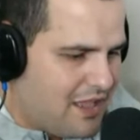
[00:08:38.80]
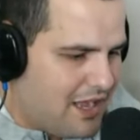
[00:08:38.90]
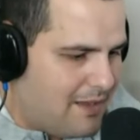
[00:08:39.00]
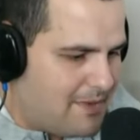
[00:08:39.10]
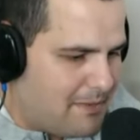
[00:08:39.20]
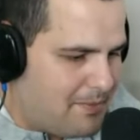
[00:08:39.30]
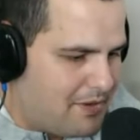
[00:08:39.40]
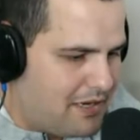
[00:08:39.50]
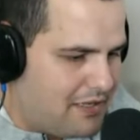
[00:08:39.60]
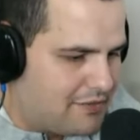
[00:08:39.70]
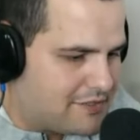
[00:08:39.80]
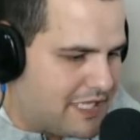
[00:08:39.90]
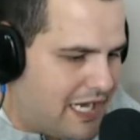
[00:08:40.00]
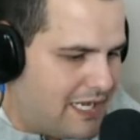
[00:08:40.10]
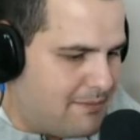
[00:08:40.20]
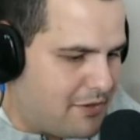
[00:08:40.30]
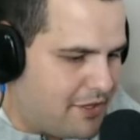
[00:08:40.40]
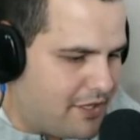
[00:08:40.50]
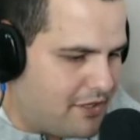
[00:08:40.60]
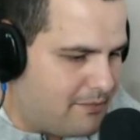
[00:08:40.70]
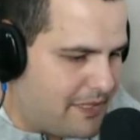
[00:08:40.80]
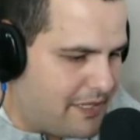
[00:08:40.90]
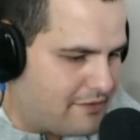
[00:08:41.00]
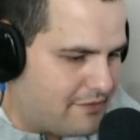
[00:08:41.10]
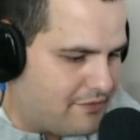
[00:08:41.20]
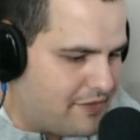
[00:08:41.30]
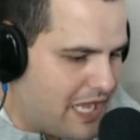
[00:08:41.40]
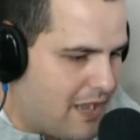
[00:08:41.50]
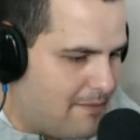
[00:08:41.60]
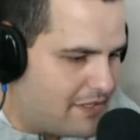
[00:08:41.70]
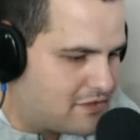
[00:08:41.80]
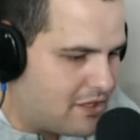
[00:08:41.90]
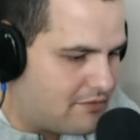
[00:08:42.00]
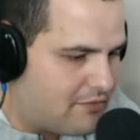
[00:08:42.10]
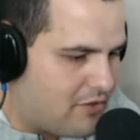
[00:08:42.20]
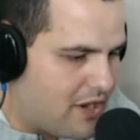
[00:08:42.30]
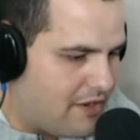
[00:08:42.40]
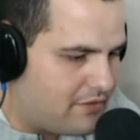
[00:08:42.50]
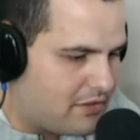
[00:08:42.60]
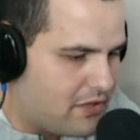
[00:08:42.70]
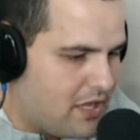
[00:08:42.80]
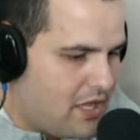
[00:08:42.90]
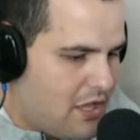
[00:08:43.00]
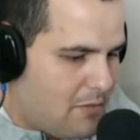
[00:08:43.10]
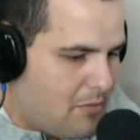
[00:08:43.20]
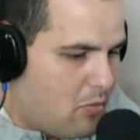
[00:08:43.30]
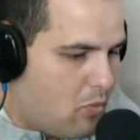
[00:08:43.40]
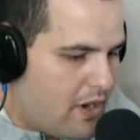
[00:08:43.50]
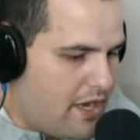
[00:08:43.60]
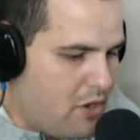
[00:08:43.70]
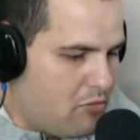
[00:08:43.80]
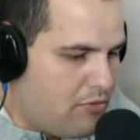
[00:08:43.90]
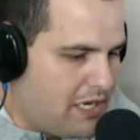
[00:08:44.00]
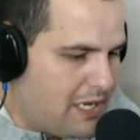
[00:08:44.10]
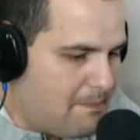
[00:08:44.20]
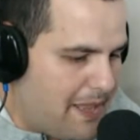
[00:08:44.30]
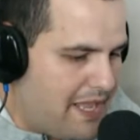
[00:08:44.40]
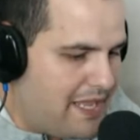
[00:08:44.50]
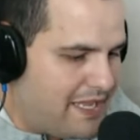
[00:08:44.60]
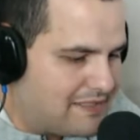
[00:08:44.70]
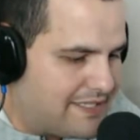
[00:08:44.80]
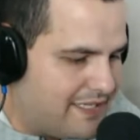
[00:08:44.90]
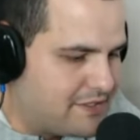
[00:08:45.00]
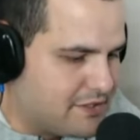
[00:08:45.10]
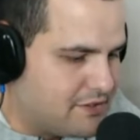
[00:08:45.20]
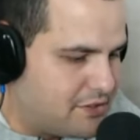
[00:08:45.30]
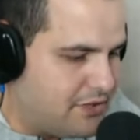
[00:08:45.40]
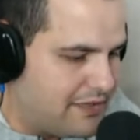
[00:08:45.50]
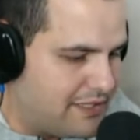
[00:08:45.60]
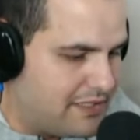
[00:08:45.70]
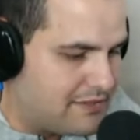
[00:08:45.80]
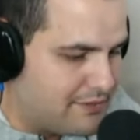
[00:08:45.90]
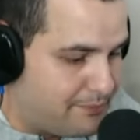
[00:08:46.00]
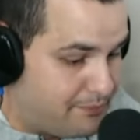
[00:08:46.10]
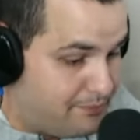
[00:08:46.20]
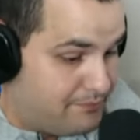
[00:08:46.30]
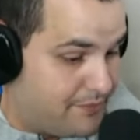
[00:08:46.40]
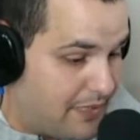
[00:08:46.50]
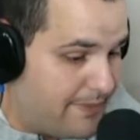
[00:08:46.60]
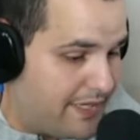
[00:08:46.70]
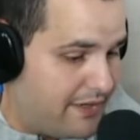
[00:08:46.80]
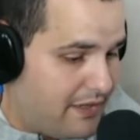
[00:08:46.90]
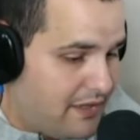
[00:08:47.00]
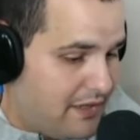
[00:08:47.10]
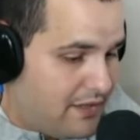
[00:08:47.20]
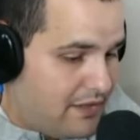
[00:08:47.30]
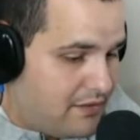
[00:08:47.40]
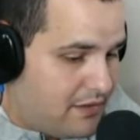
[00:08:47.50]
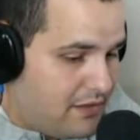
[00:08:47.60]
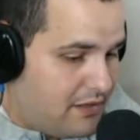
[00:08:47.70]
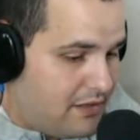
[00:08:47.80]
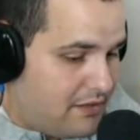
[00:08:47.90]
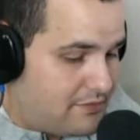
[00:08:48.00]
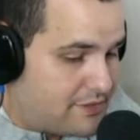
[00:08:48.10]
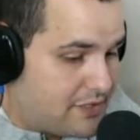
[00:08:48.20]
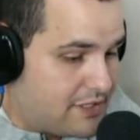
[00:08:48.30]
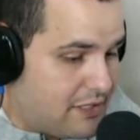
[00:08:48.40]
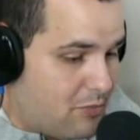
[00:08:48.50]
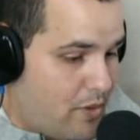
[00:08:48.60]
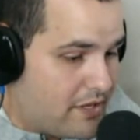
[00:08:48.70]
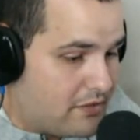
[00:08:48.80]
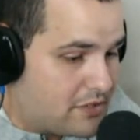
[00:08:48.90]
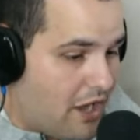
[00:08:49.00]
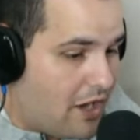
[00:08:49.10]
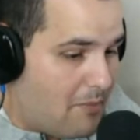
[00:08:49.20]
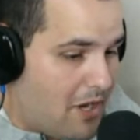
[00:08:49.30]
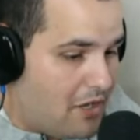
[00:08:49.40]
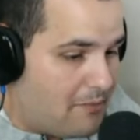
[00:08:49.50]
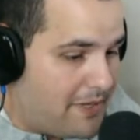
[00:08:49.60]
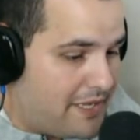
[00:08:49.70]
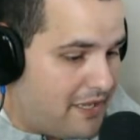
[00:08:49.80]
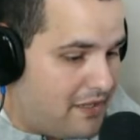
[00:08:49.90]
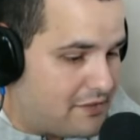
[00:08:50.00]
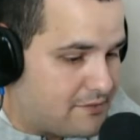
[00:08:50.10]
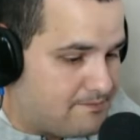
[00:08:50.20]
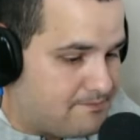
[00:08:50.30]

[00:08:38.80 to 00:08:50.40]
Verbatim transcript: I'm going to put a little timer here because if not, I'm going to talk forever but what are you really paying attention to? I think that's a, I mean, uh, of something that we could talk about because,